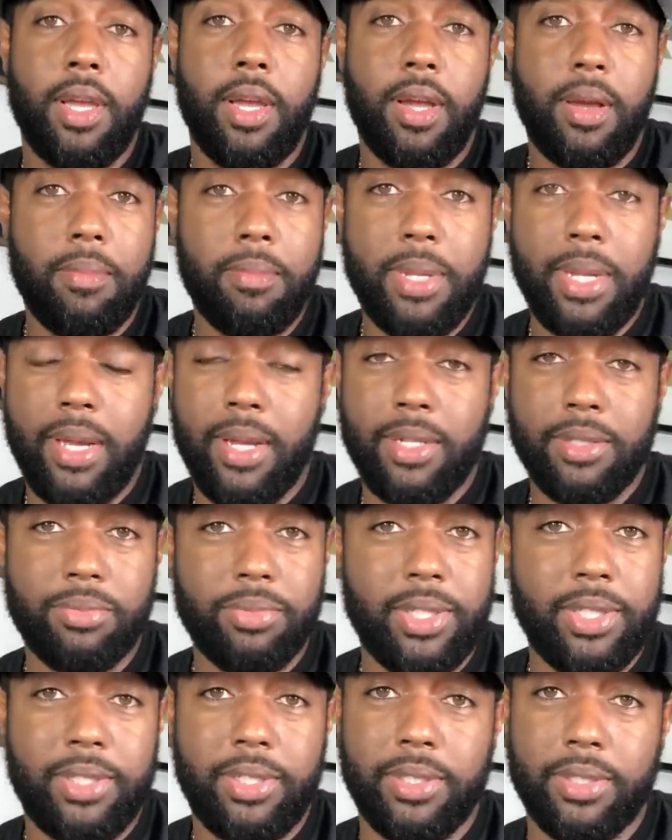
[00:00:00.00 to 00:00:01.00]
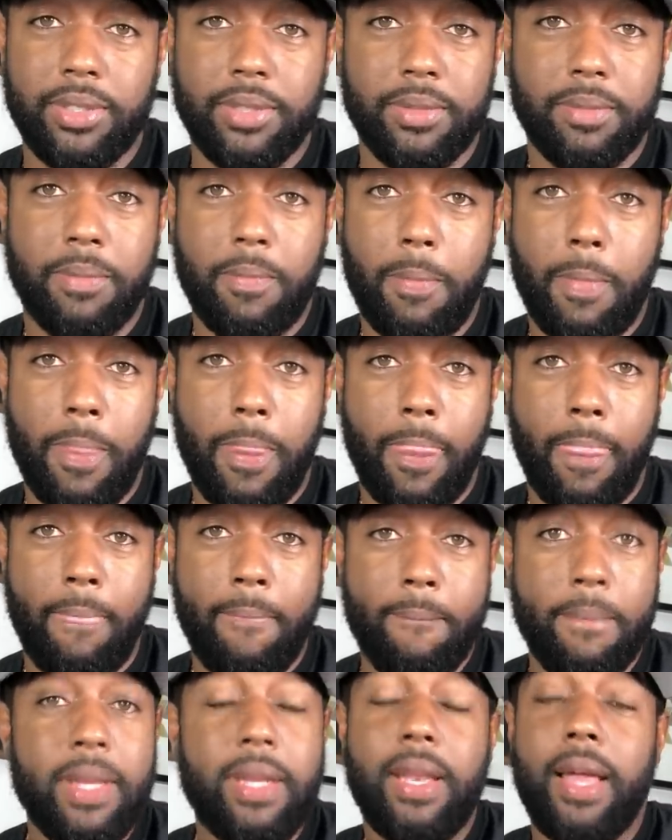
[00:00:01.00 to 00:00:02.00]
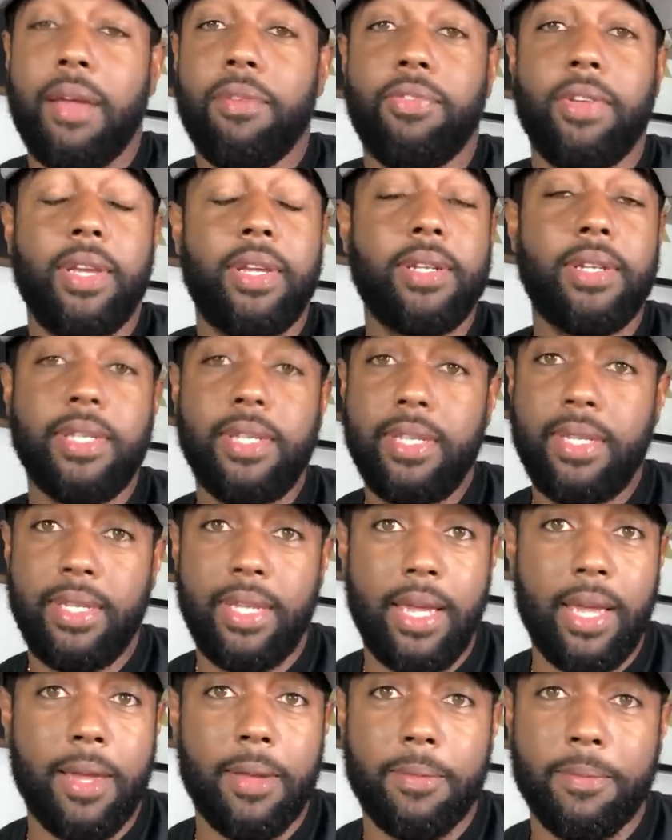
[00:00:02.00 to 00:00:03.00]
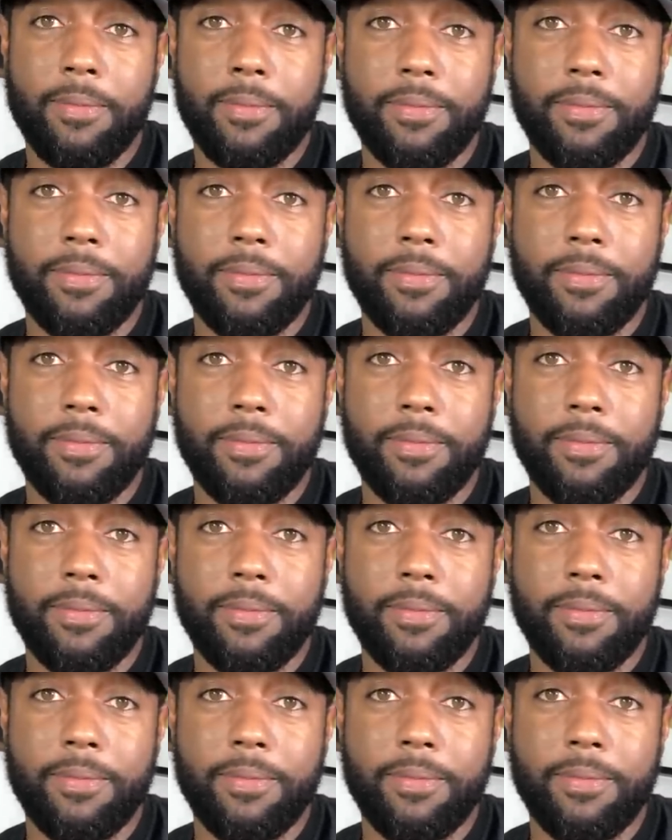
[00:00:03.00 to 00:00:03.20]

I'm be honest with you. His life ain't clean yet.